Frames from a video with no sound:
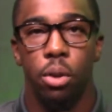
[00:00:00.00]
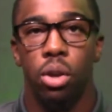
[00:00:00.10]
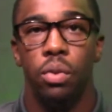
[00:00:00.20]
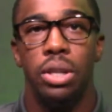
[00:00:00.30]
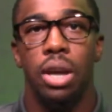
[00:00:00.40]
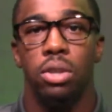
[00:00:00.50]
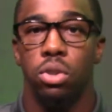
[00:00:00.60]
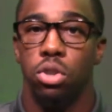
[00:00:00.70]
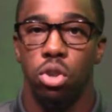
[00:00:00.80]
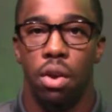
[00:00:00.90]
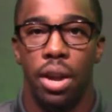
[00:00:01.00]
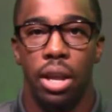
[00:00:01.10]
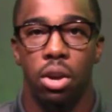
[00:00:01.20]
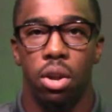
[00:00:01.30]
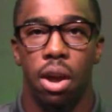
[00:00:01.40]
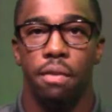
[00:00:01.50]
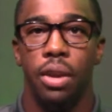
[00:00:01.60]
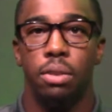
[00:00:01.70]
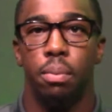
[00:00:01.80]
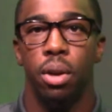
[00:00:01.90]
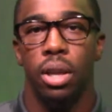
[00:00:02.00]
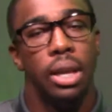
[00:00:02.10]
You can reach out to us. You're already here on our Facebook.